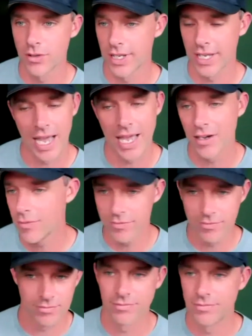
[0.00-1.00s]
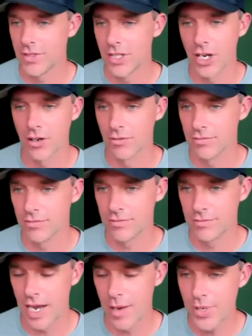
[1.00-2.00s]
Like I don't, you know,
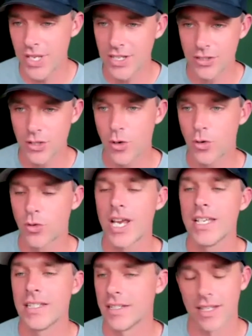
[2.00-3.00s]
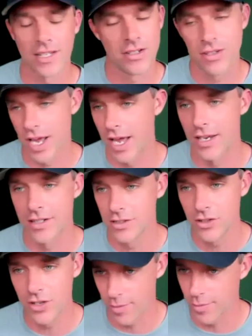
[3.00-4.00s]
I'm being so crazy. Like you're not,
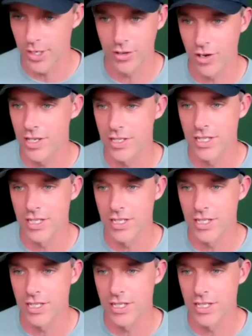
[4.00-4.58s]
you're not being crazy.